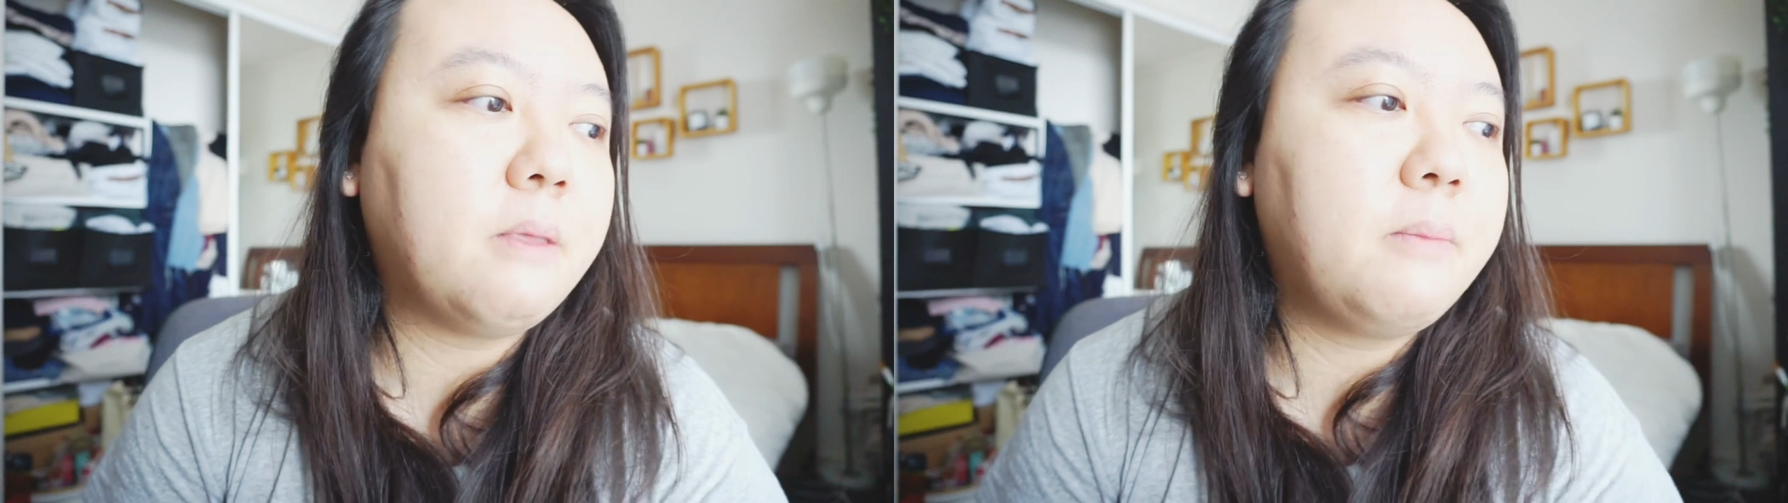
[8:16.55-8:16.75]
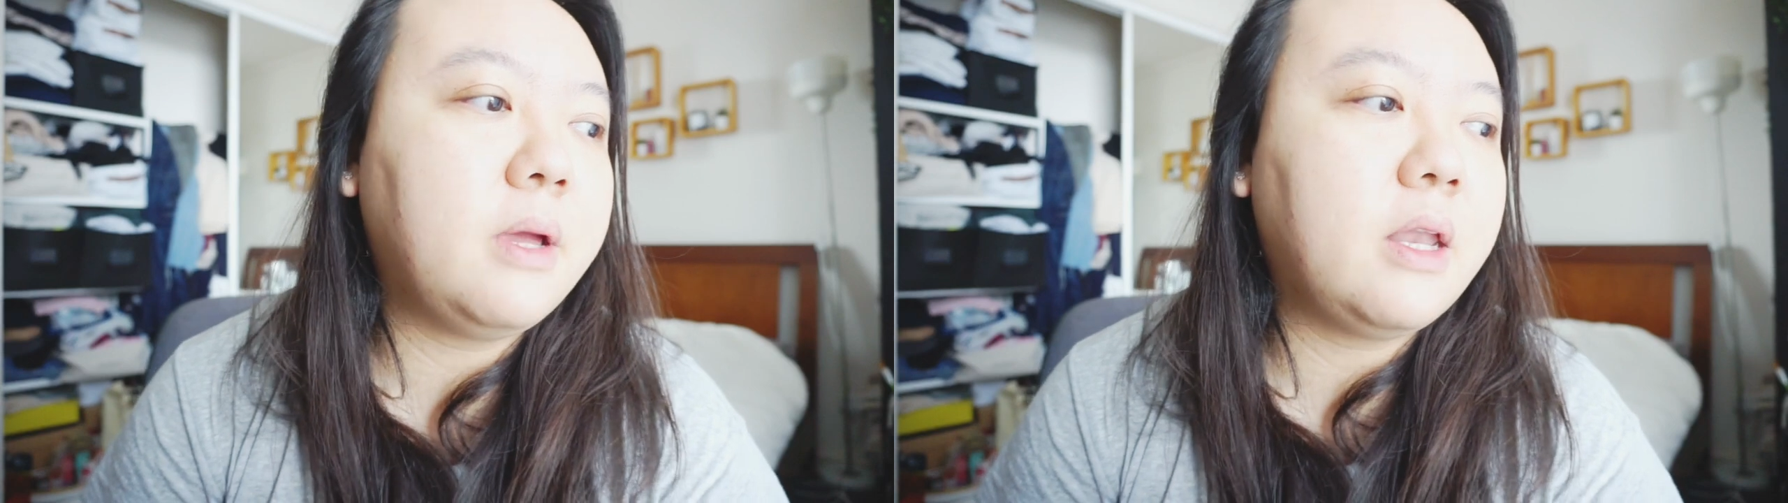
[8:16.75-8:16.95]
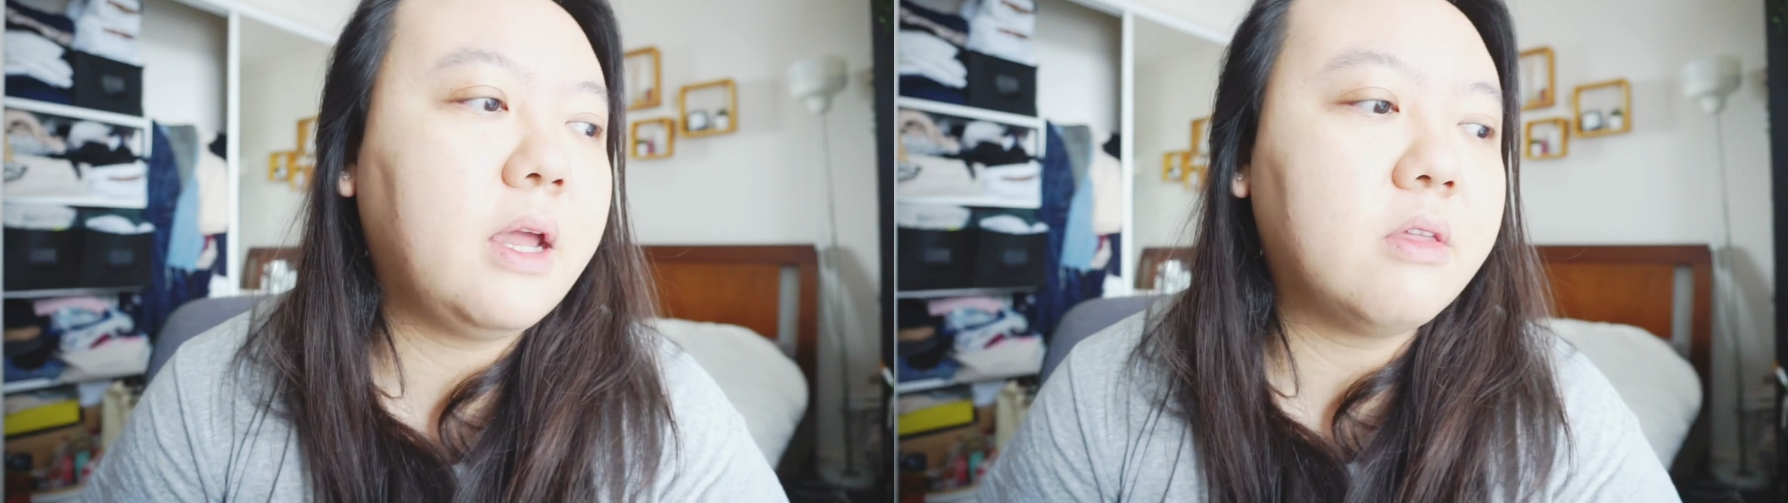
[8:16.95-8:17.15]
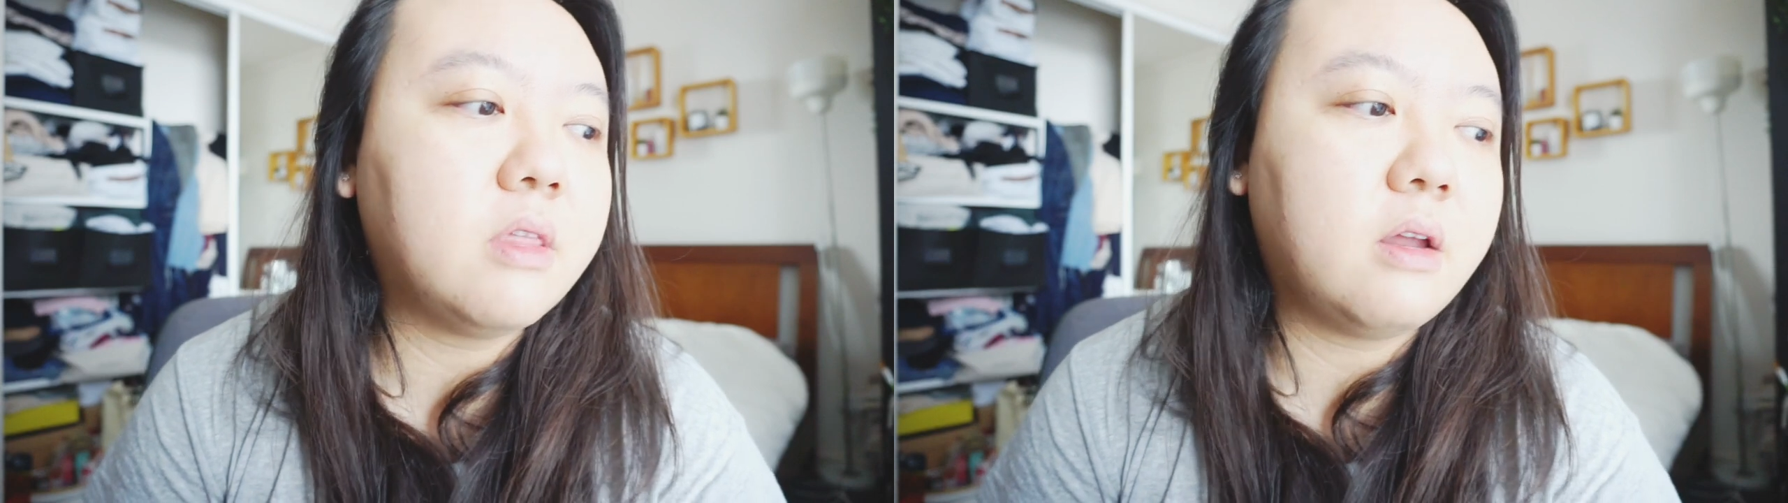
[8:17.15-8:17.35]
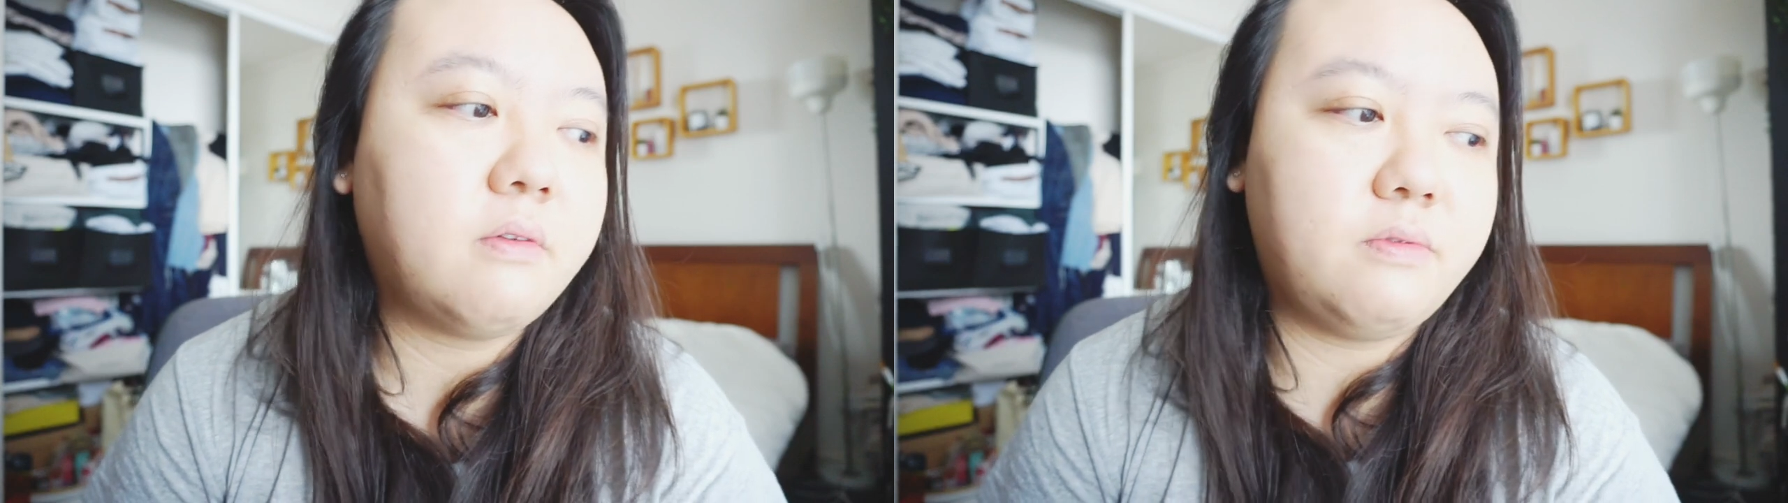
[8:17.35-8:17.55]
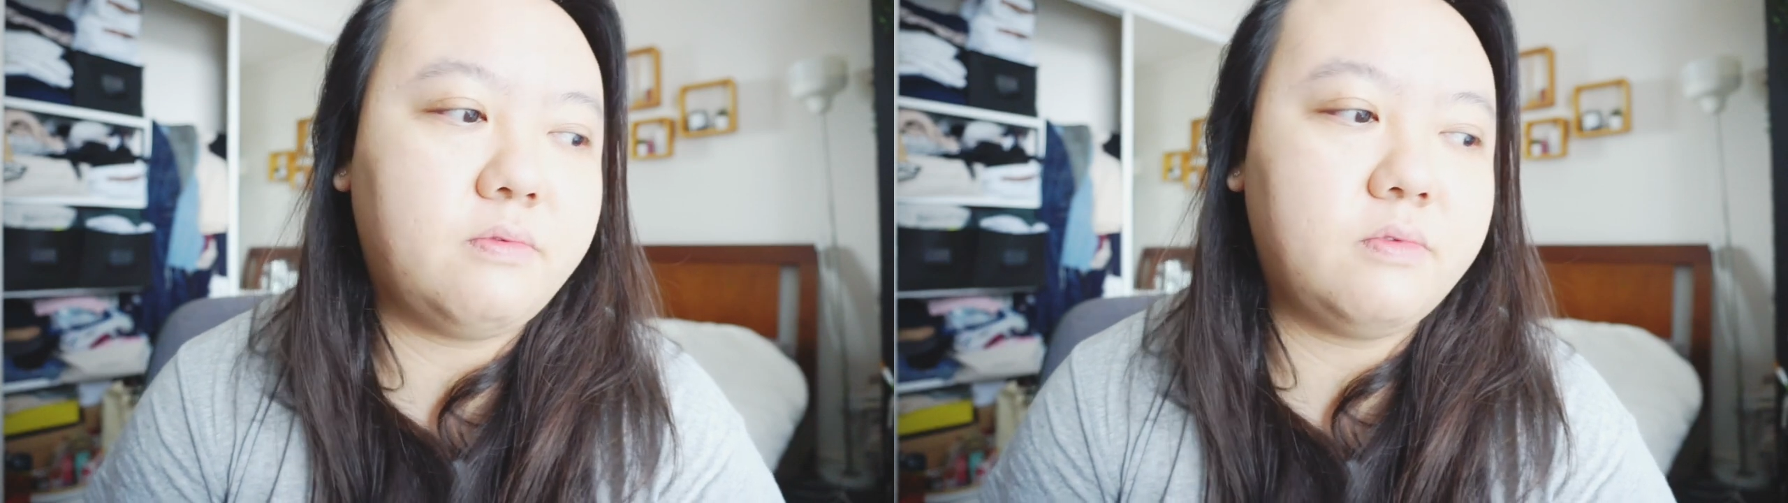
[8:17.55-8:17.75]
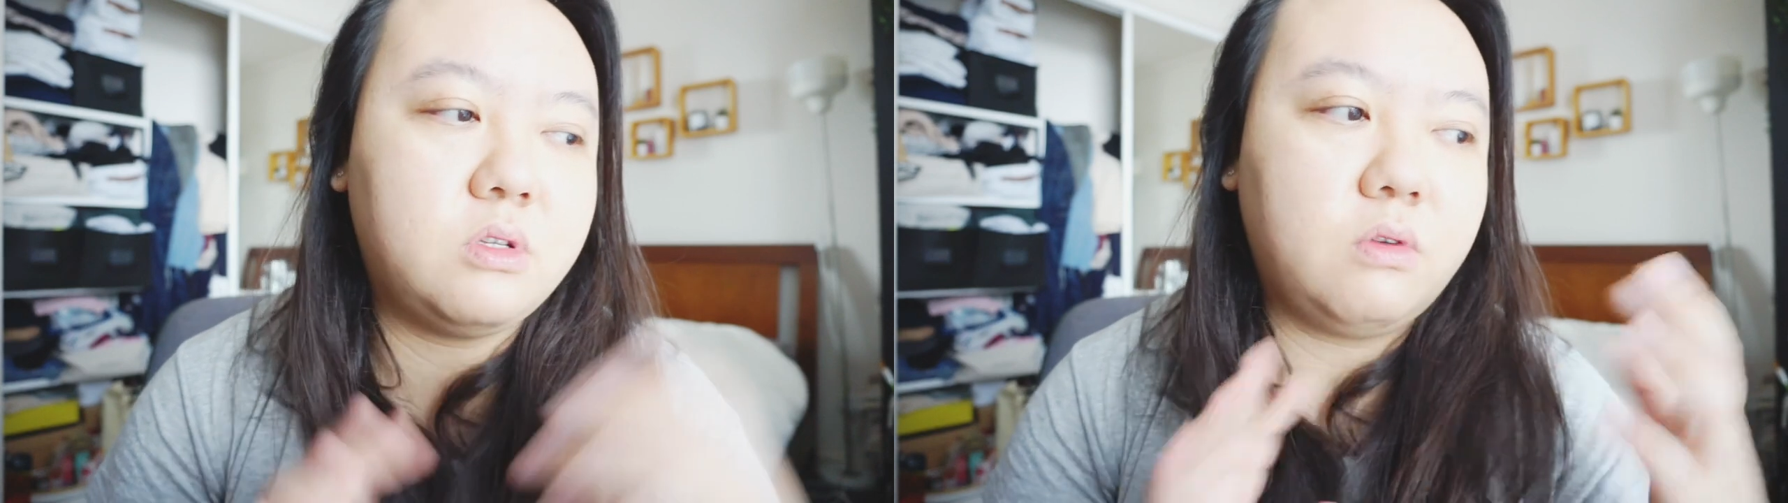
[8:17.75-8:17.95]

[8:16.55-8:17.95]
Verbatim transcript: but now that I've sort